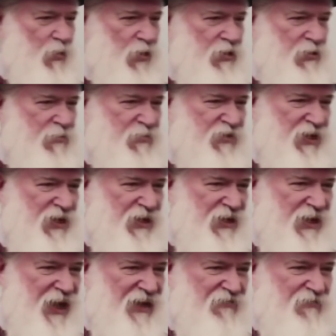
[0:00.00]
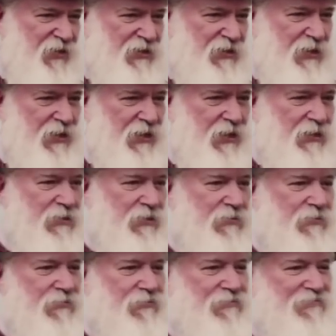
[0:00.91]
the worms are going to have what to eat
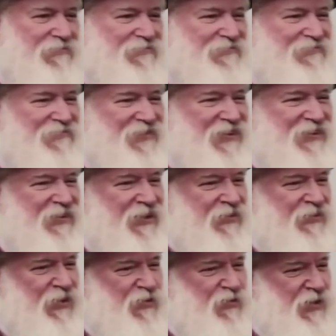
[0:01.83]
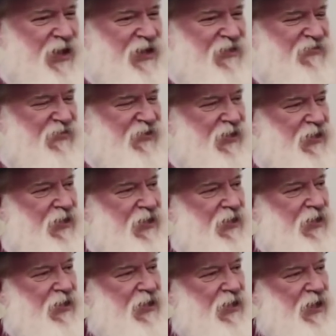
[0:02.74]
in, in the grave,
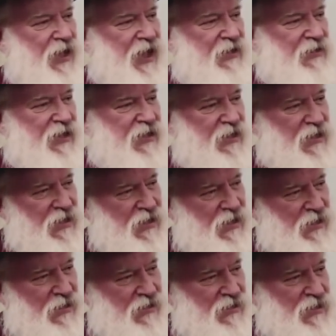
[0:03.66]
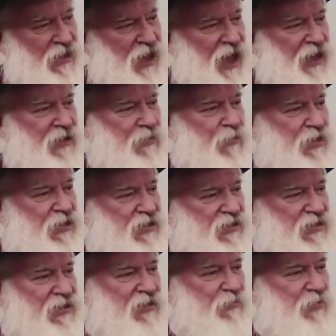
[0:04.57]
and that eating is an
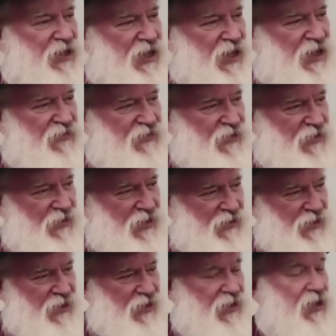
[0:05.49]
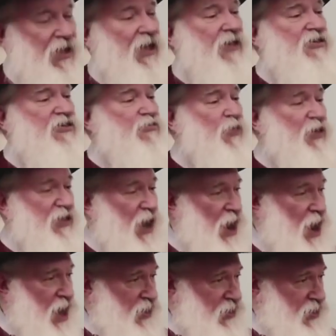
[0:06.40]
animalistic behavior. And that, it just
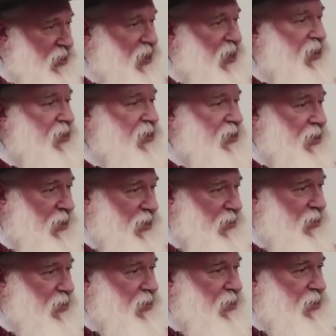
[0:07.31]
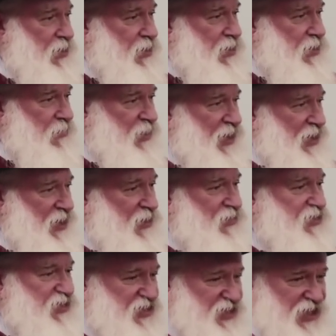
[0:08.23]
went on and on and on about
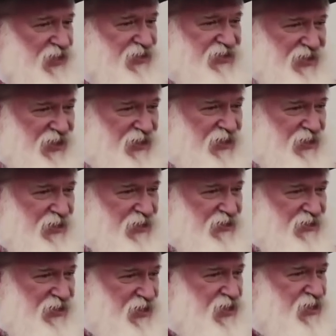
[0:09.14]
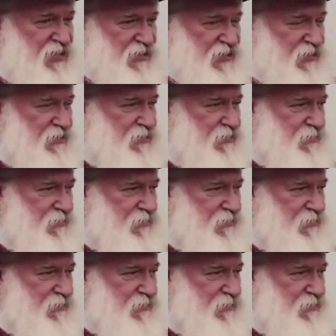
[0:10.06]
how disgusting it is to eat.